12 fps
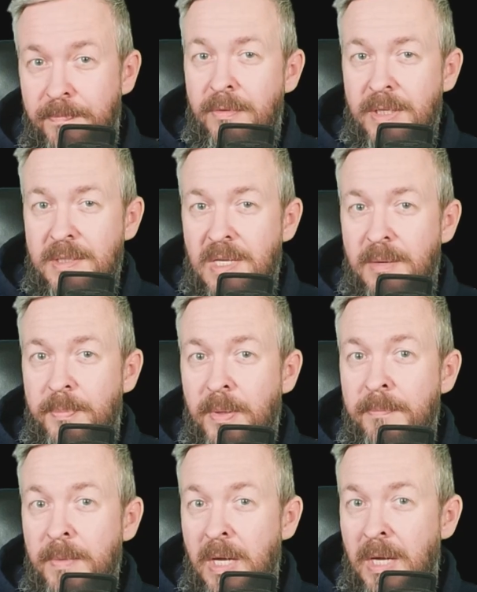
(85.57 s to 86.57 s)
For
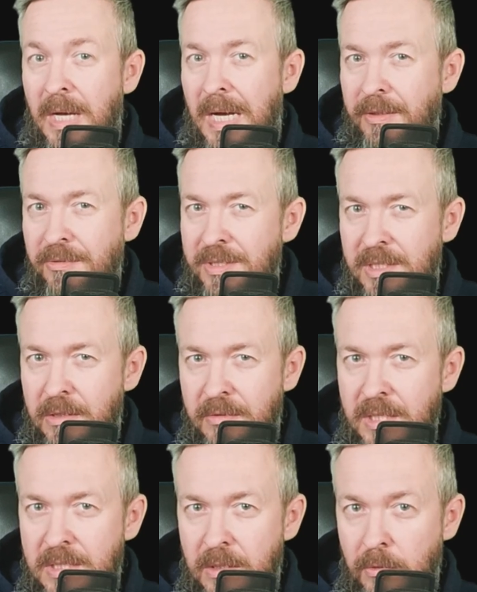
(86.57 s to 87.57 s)
example, I don't see a
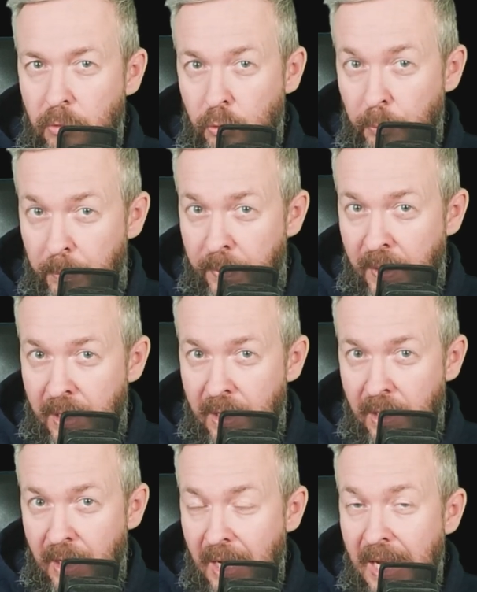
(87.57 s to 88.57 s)
reason to
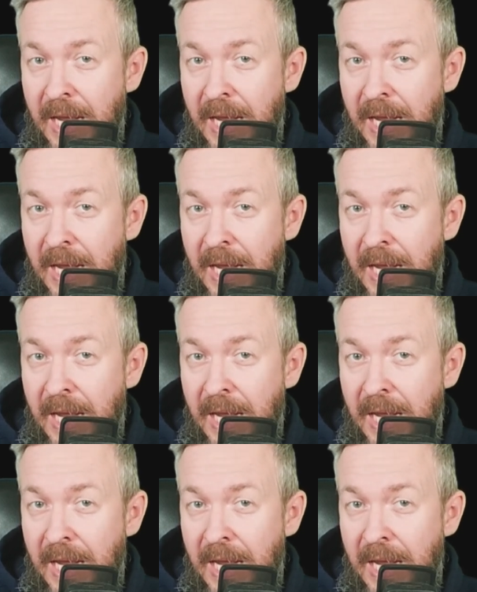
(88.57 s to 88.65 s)
pay